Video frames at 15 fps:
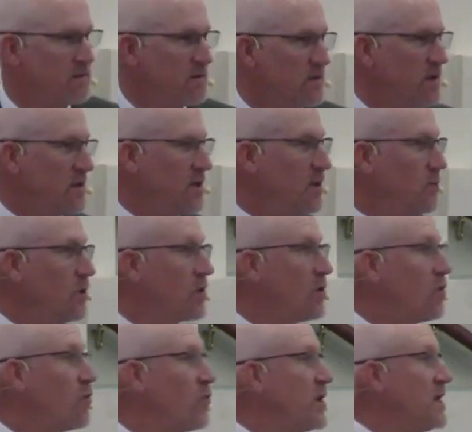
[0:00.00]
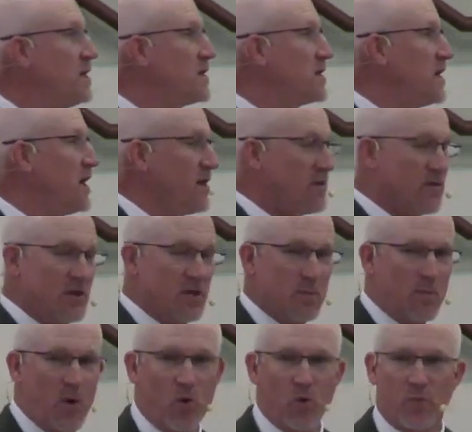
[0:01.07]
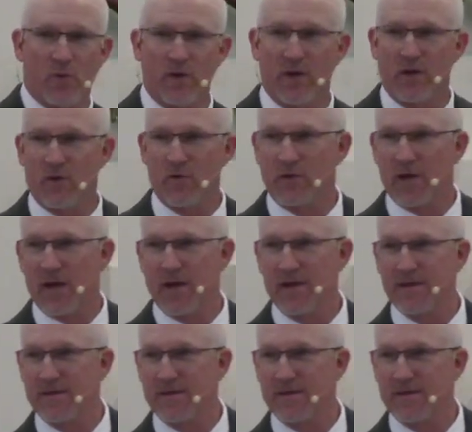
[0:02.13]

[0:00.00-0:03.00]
And then we're going to read together in the bold print, okay?